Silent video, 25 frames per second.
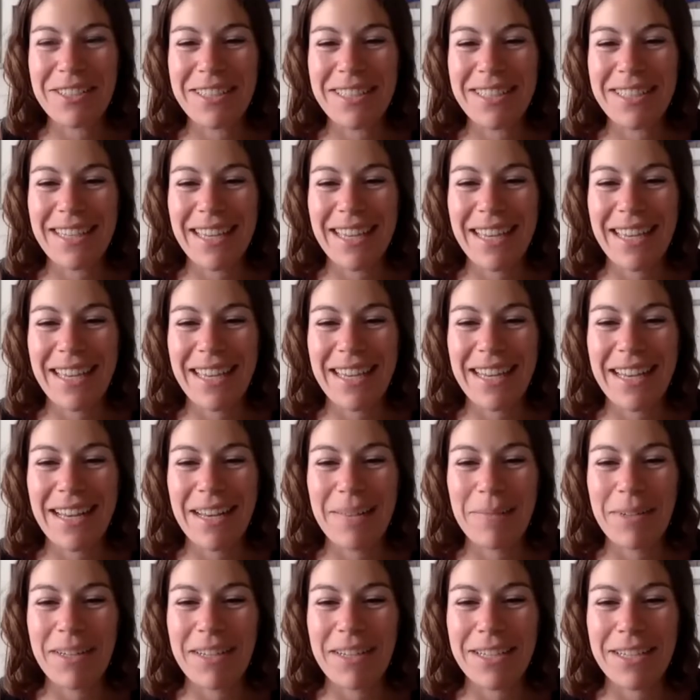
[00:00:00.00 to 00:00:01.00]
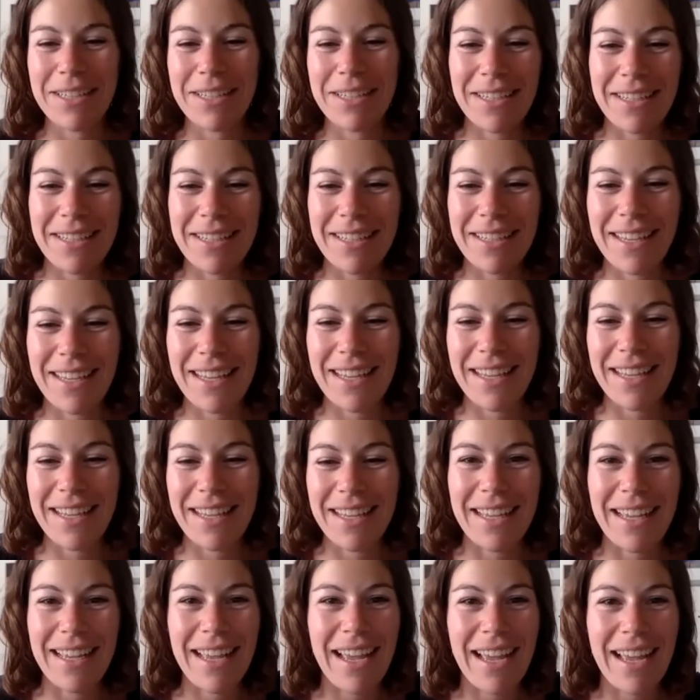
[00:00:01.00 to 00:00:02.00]
Tidd, and I'm going to
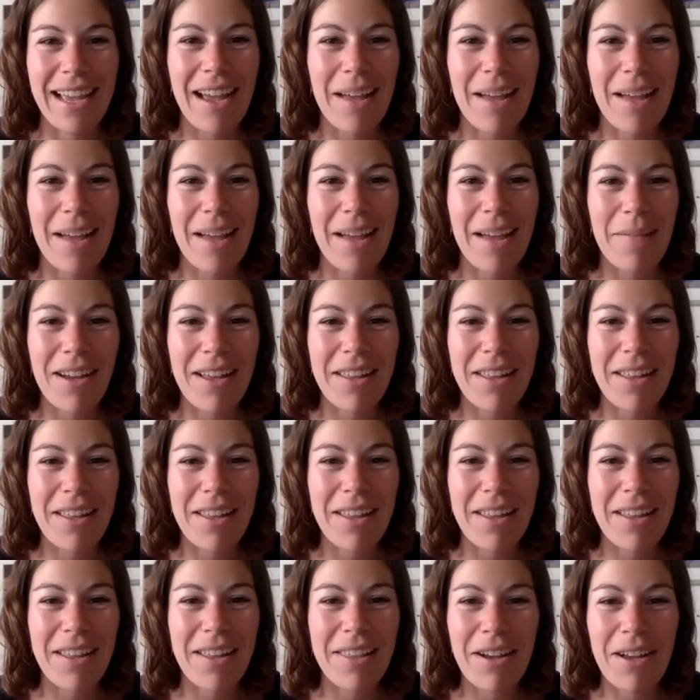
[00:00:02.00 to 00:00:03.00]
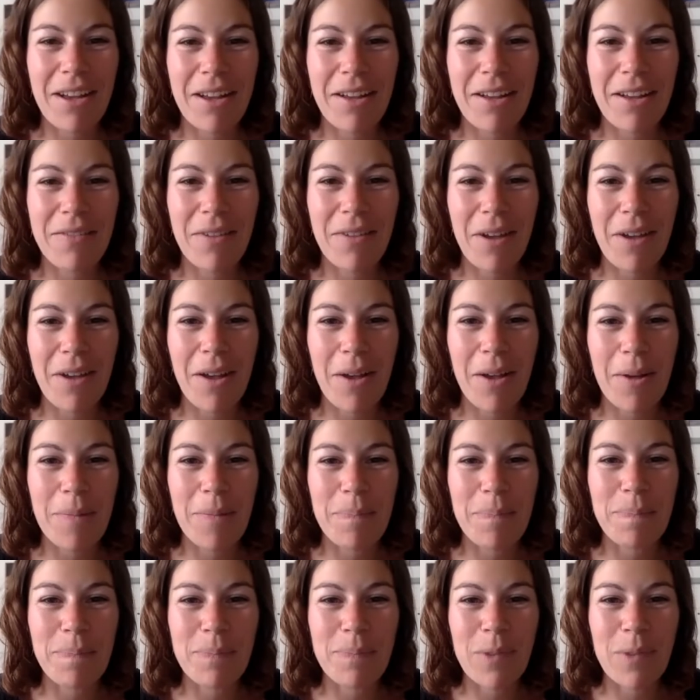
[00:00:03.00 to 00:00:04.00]
I'm the author of
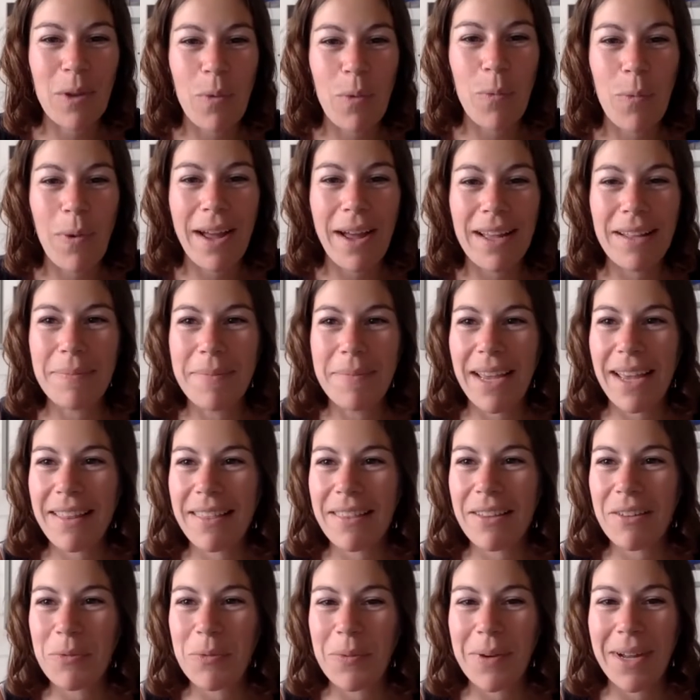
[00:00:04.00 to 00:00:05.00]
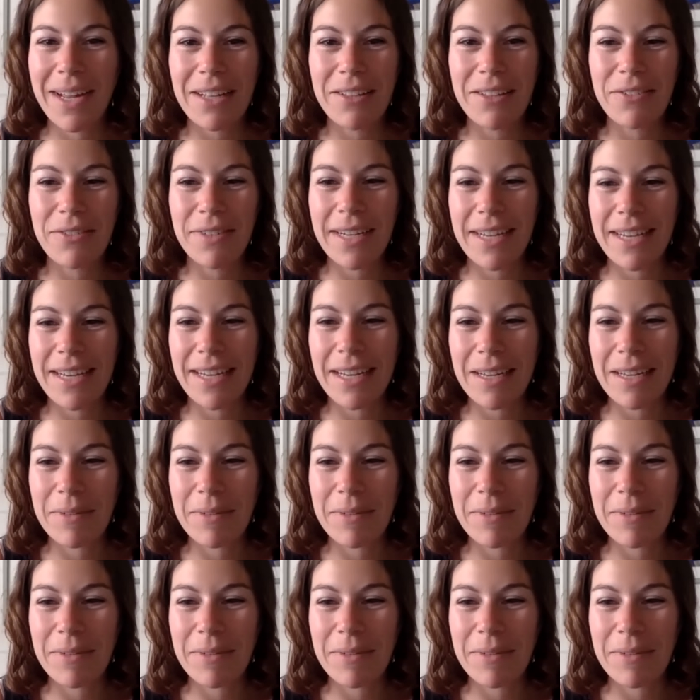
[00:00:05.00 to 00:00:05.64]
um, Wild Math and Wild Reading.